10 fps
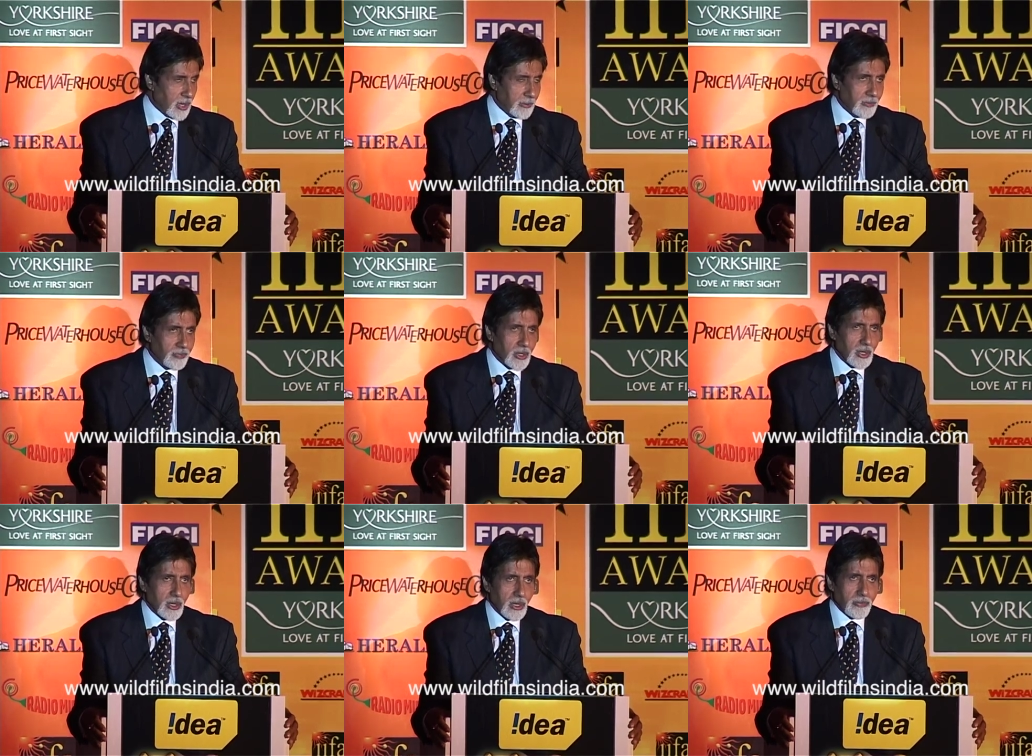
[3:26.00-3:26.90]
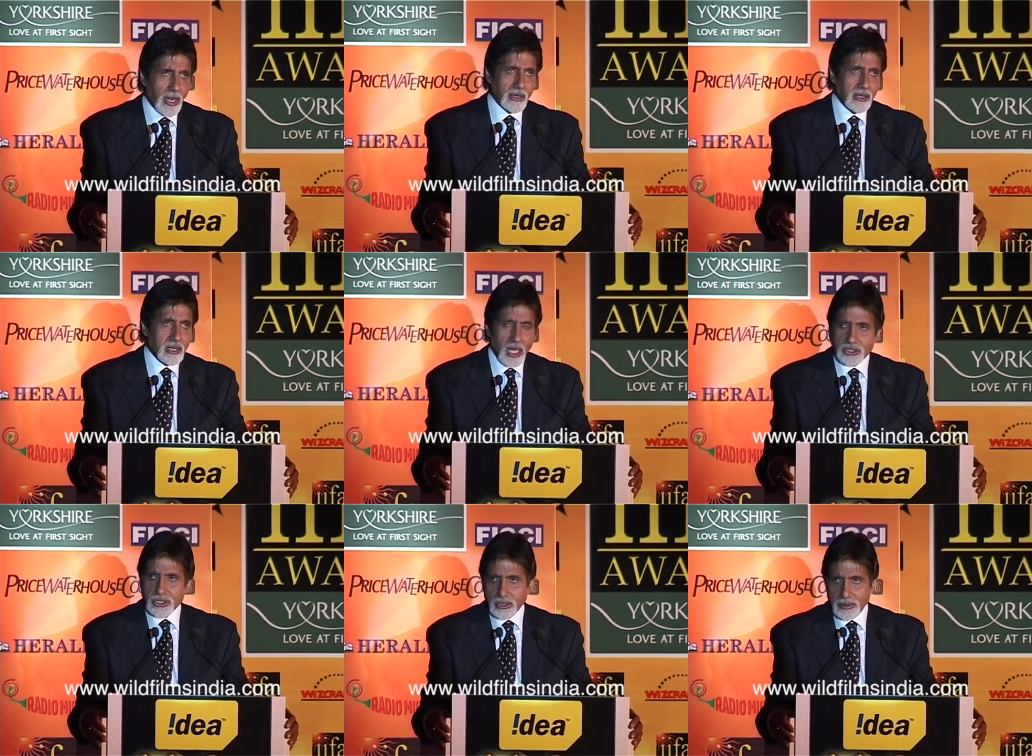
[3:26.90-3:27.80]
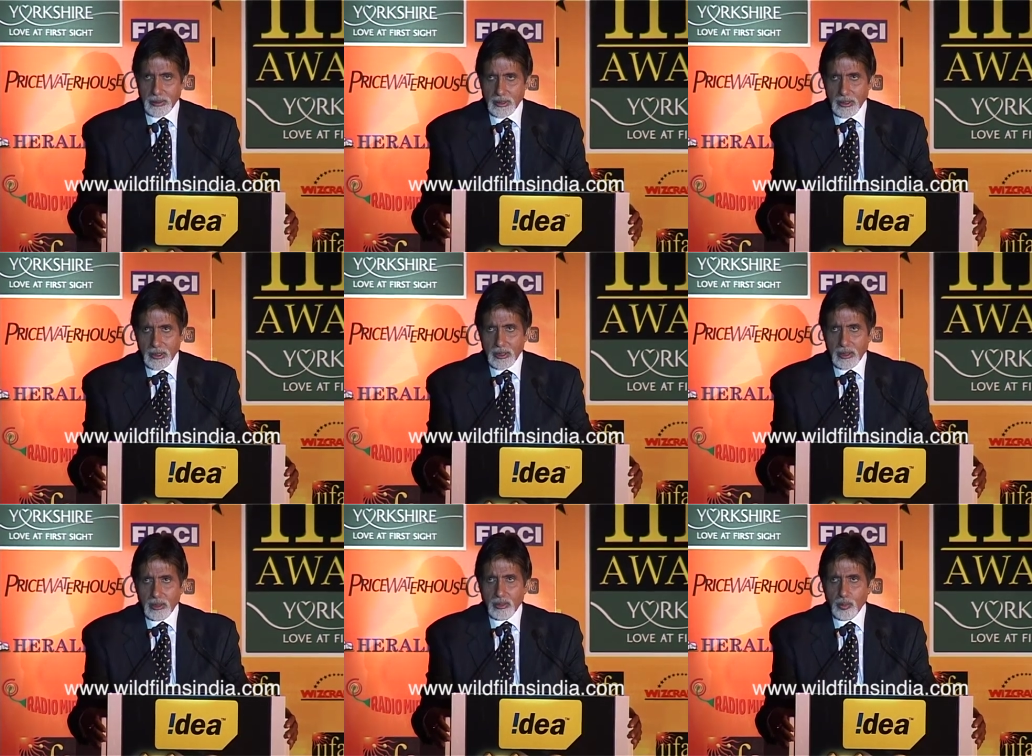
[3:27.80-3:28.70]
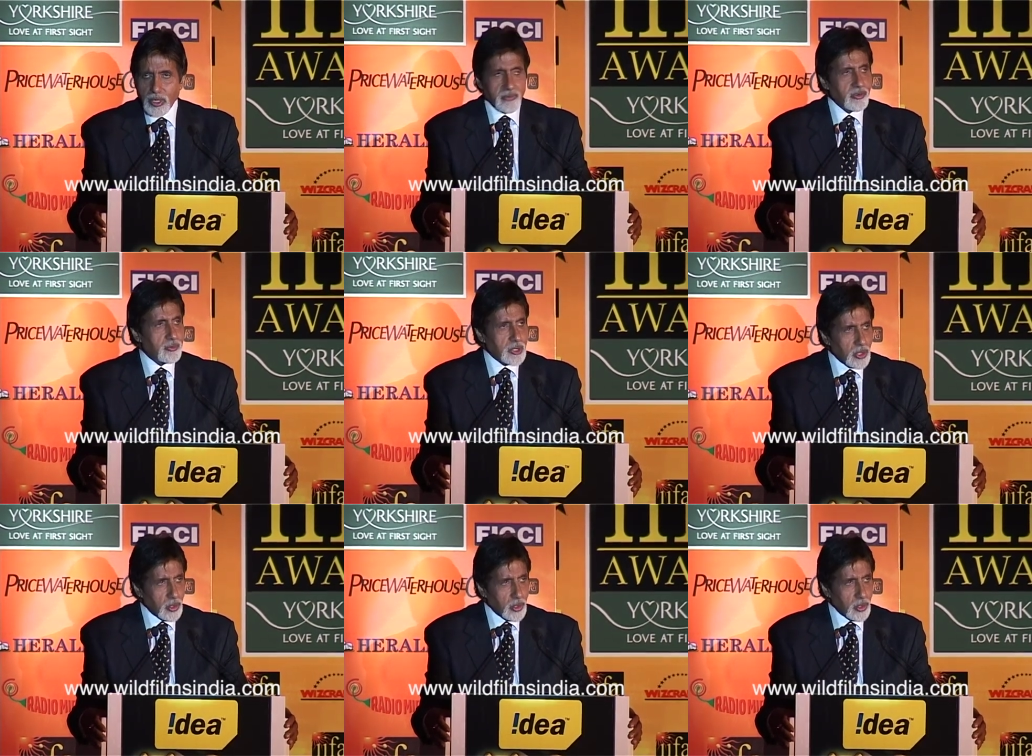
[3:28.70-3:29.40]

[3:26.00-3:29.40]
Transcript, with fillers: become a parallel culture. Wherever we